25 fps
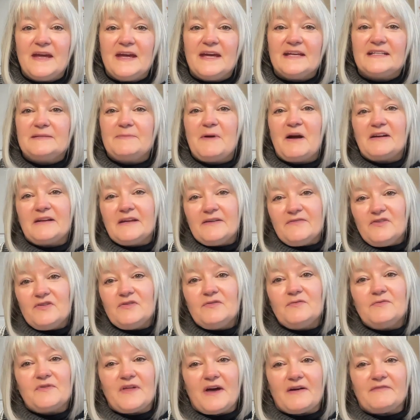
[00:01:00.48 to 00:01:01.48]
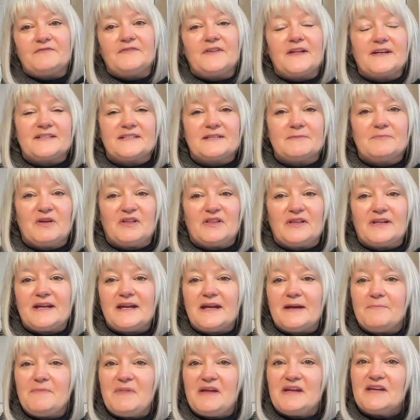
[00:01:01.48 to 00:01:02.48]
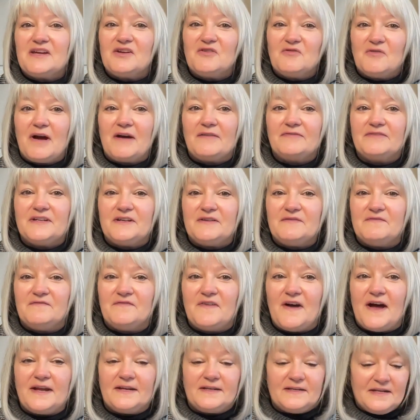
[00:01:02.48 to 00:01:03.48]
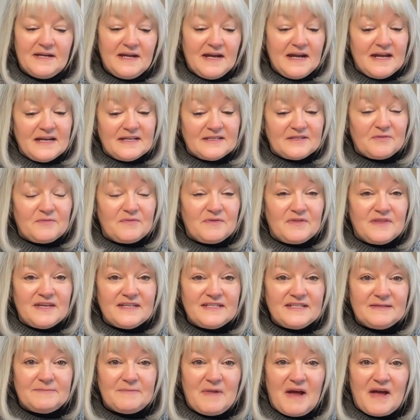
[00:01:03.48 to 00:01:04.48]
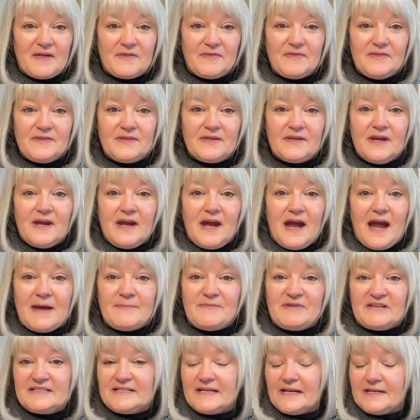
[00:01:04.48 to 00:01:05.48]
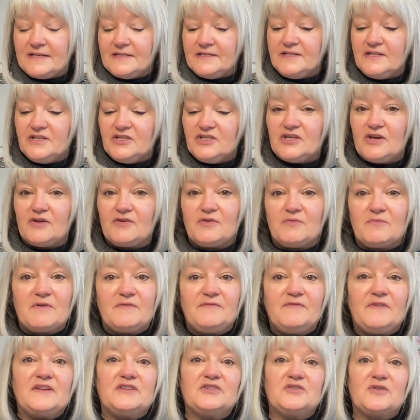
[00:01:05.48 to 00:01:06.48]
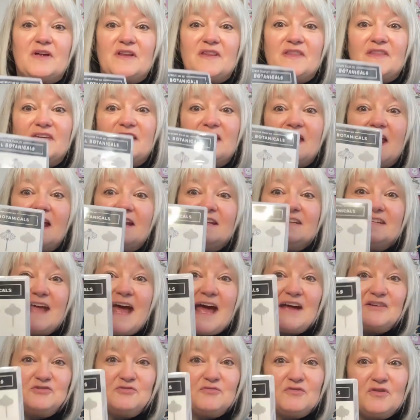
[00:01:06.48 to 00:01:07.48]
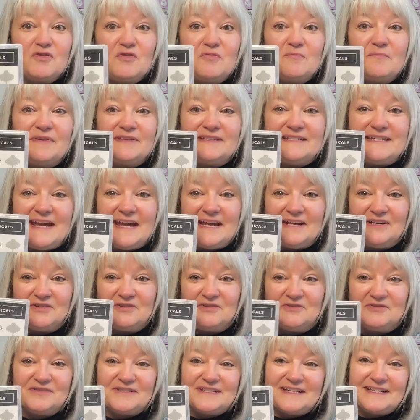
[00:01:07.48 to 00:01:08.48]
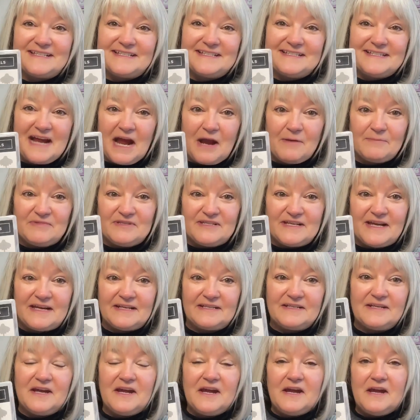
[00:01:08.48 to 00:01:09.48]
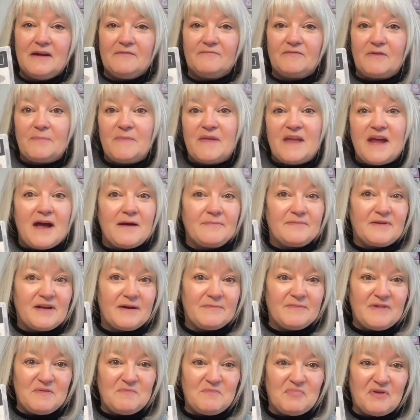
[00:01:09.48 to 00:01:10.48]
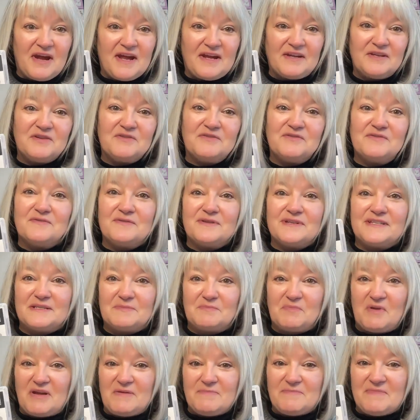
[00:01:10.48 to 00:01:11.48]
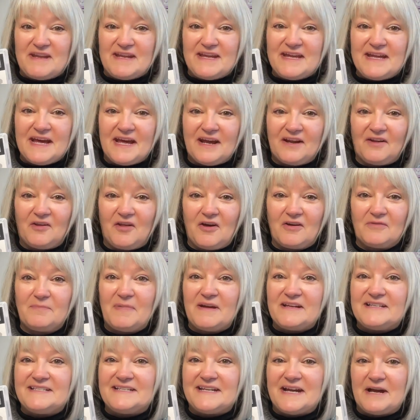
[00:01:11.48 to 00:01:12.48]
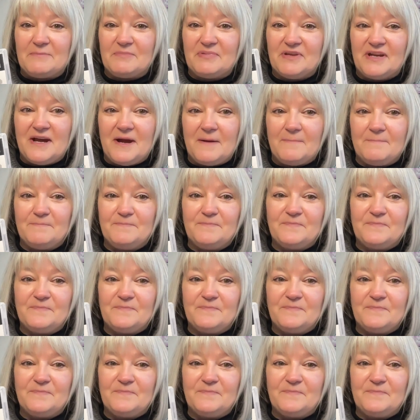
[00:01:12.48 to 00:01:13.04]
It's about giving you that flexibility and making crafting fun. So this month, I'm excited to share that we're featuring the Natural Botanicals Stamp Set from the upcoming brand new Spring Mini Catalog by Stampin' Up!